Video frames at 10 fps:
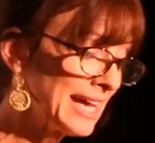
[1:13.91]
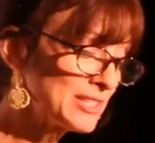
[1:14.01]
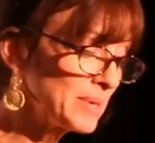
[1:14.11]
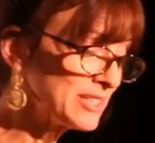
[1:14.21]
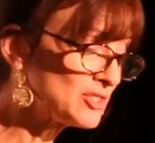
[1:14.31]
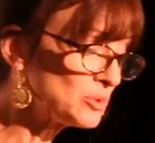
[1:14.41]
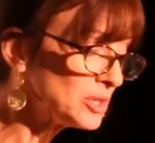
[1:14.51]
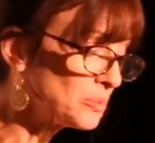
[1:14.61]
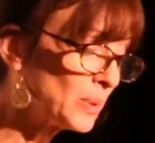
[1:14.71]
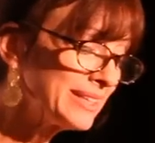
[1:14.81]
As my
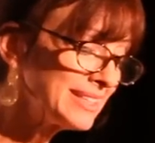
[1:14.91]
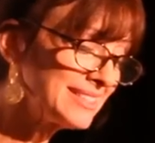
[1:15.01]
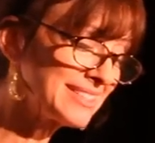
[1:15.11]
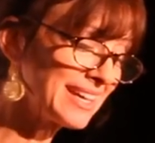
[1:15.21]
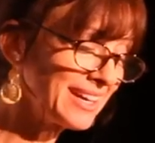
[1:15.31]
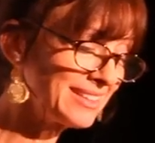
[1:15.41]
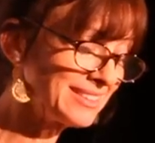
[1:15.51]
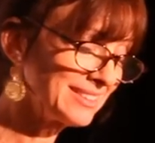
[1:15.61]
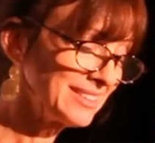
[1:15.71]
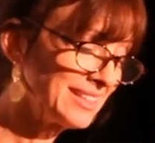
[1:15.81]
student Wendy said,
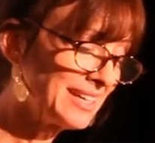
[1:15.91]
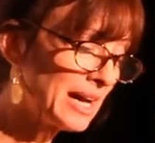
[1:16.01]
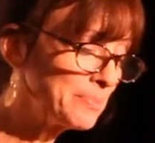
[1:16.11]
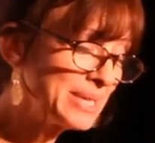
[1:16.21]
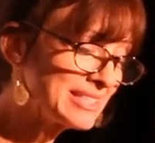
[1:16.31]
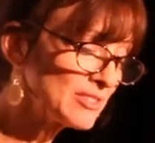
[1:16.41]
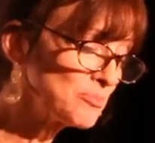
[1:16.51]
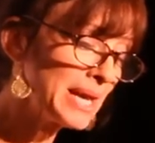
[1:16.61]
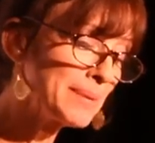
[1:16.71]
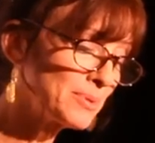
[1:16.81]
a piece of
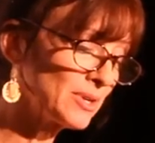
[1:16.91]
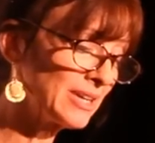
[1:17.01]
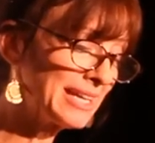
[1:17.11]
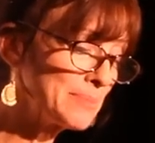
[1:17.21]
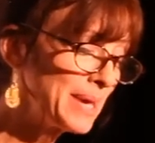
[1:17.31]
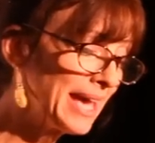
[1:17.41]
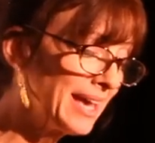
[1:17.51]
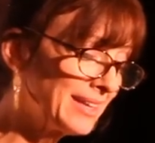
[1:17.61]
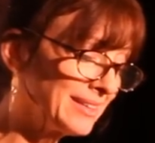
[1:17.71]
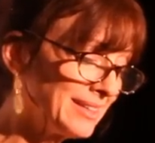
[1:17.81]
paper and a
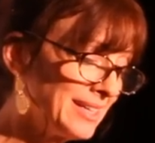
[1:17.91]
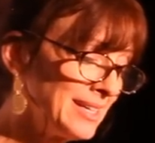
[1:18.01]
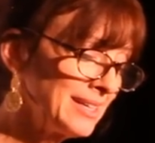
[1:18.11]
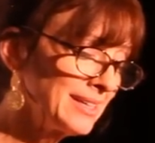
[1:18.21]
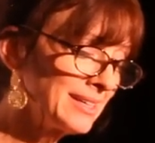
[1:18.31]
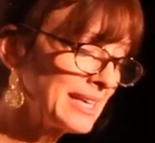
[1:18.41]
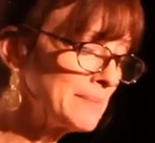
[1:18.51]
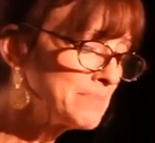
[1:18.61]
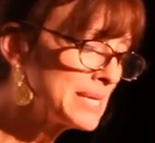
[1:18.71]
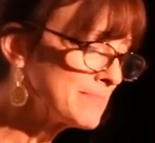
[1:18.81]
pen
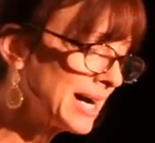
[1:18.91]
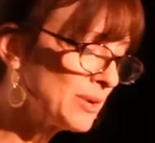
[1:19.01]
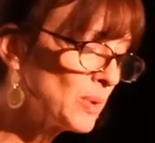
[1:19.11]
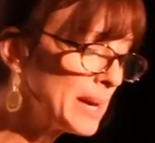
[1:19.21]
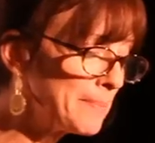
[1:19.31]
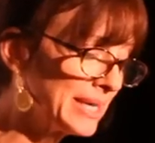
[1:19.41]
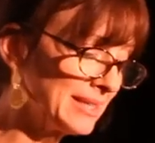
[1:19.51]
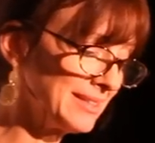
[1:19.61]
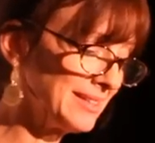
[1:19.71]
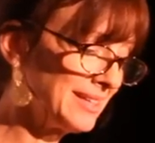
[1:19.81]
can be my weapon
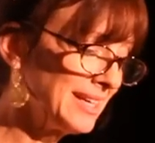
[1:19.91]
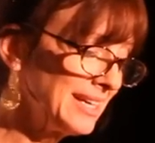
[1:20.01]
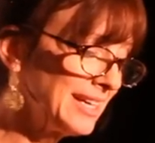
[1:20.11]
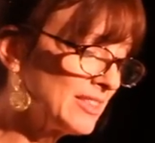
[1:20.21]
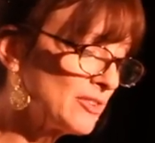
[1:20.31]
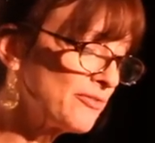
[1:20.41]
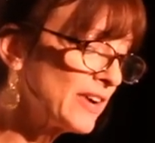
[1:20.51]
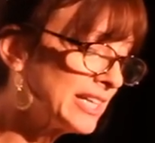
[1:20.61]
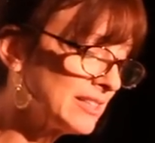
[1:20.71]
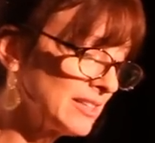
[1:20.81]
in the
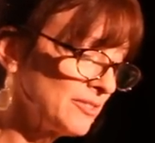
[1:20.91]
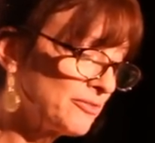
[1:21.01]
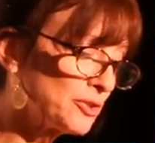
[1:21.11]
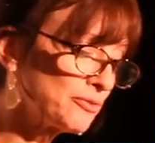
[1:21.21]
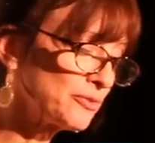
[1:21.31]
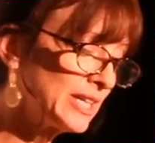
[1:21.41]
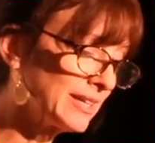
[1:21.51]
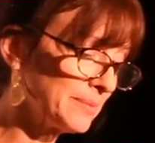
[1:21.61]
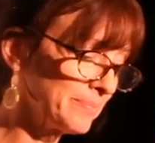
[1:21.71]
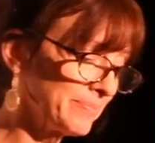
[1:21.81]
fight for freedom.